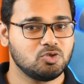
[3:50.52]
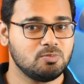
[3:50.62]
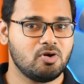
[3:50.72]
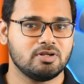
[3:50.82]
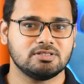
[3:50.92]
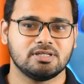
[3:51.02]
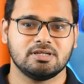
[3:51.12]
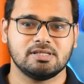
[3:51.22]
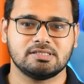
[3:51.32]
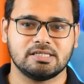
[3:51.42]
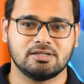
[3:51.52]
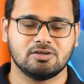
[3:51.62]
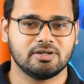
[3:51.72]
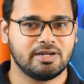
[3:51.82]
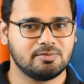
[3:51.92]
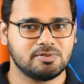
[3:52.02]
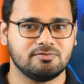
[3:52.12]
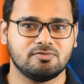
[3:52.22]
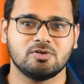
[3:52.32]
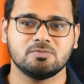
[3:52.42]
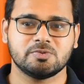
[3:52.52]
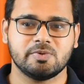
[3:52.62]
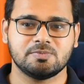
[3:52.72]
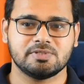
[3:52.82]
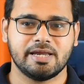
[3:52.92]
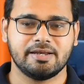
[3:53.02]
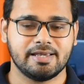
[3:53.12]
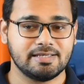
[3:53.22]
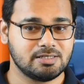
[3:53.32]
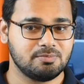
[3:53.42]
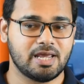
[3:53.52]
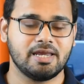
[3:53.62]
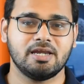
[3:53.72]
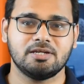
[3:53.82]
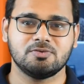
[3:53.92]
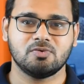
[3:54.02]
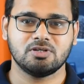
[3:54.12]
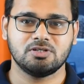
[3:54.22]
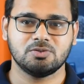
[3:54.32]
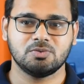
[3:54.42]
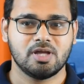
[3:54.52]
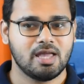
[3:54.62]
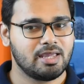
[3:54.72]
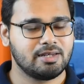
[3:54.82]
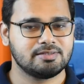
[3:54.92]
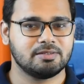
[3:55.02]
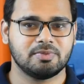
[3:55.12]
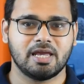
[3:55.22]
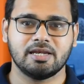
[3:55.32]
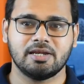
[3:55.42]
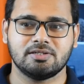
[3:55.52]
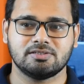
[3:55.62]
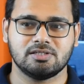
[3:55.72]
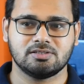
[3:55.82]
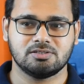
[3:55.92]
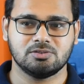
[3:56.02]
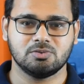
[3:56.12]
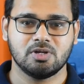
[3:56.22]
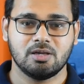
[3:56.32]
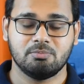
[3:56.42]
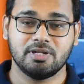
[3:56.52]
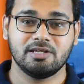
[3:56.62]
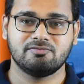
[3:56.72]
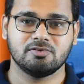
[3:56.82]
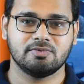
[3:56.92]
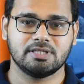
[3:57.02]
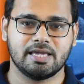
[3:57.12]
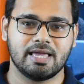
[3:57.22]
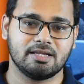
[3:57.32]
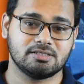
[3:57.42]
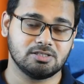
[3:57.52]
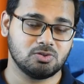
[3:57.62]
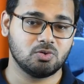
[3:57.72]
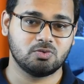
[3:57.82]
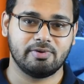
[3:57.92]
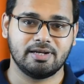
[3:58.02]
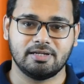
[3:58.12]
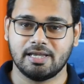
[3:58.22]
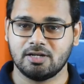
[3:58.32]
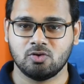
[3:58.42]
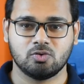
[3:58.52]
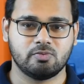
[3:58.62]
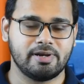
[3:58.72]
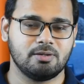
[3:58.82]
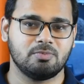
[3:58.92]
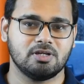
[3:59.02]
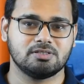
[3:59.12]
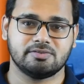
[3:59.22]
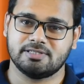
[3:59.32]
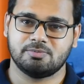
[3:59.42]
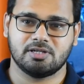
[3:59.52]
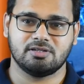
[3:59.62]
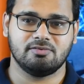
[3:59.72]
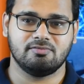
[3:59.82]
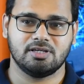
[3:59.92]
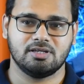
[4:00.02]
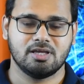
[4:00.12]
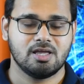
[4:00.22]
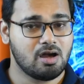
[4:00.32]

Two models are listed on N F C Forum's website, S M nine eight one U and S M nine eight six U, believed to be the Galaxy Note twenty and Note twenty Plus respectively.